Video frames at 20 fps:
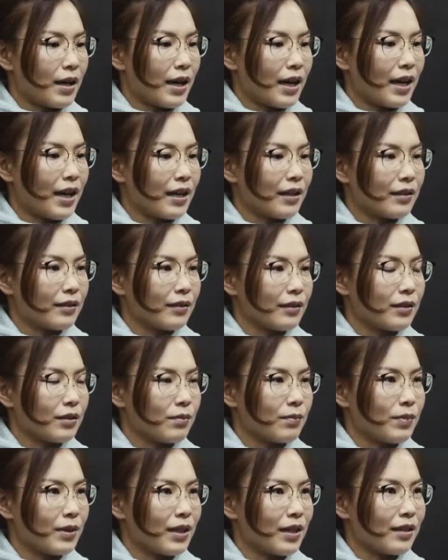I had a
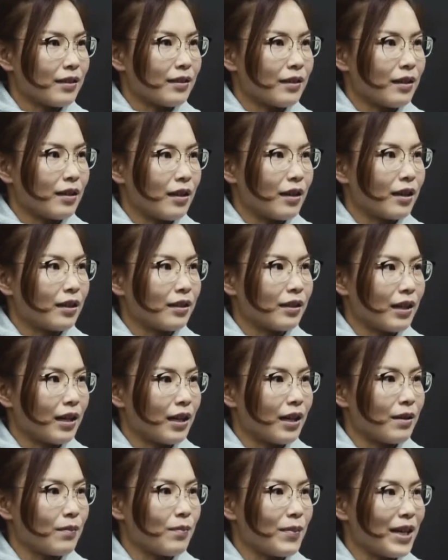little bit hard
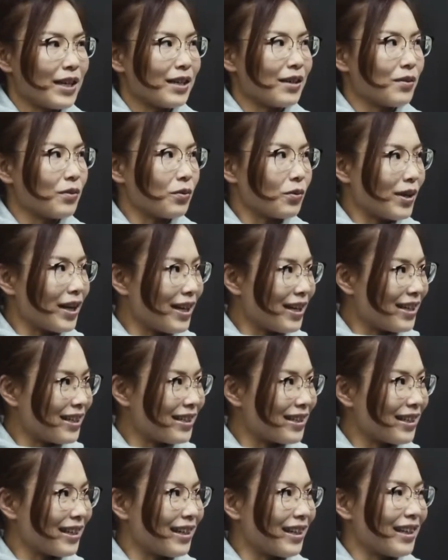time making
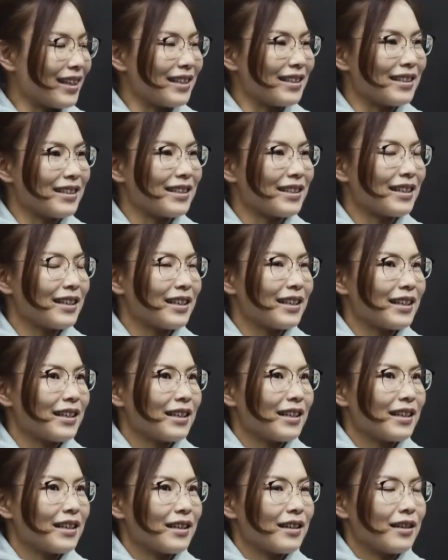weight, and
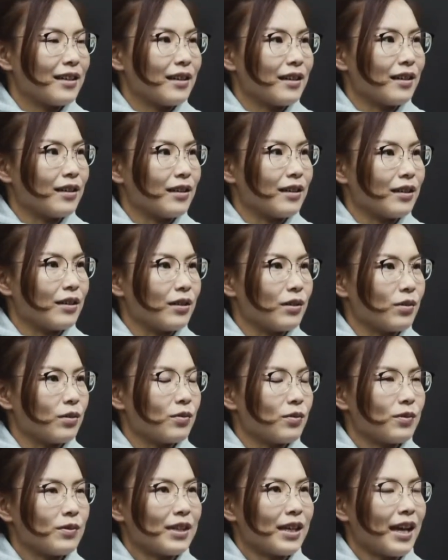
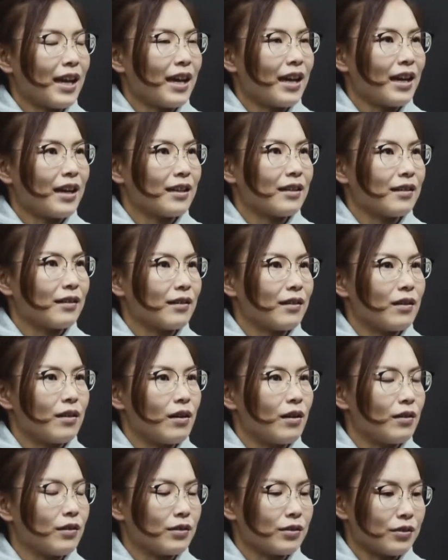they had
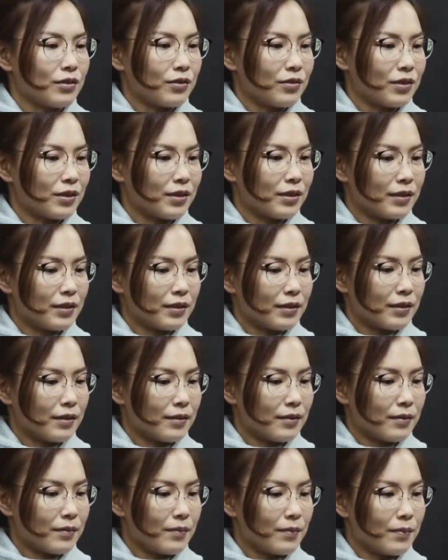all those
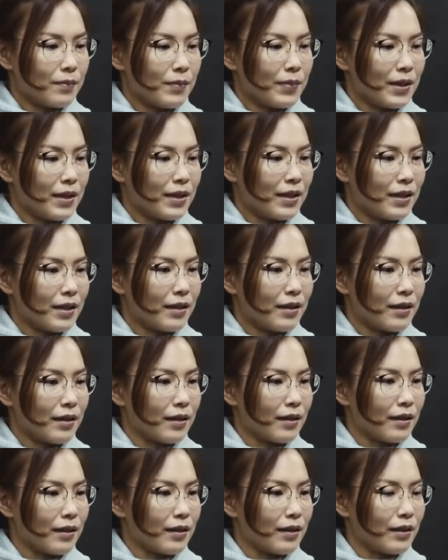big
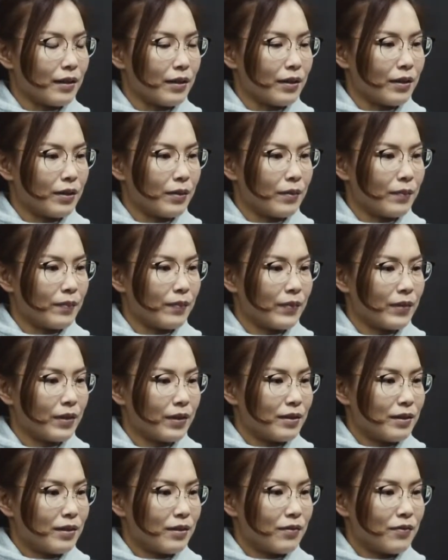
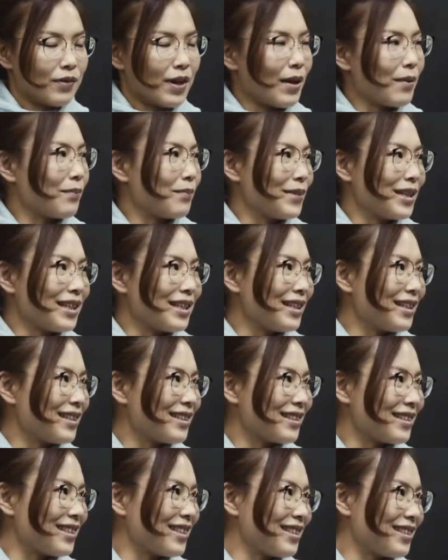fam
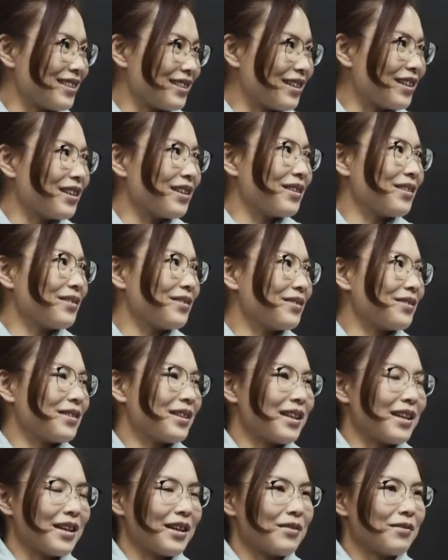meetings and stuff.
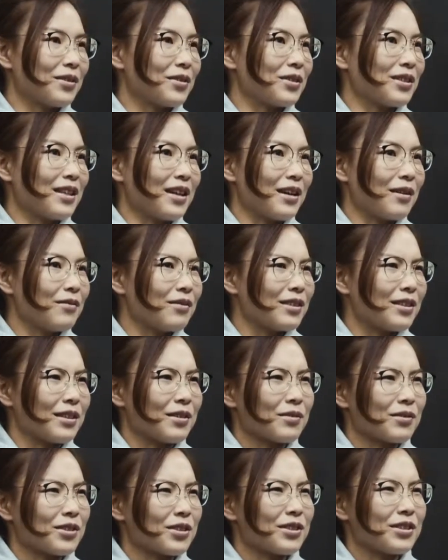
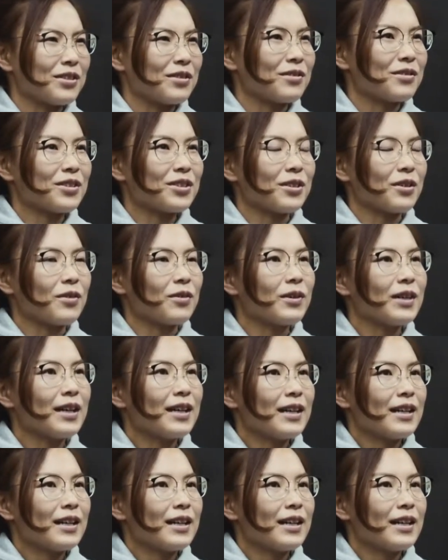Everything was new, so,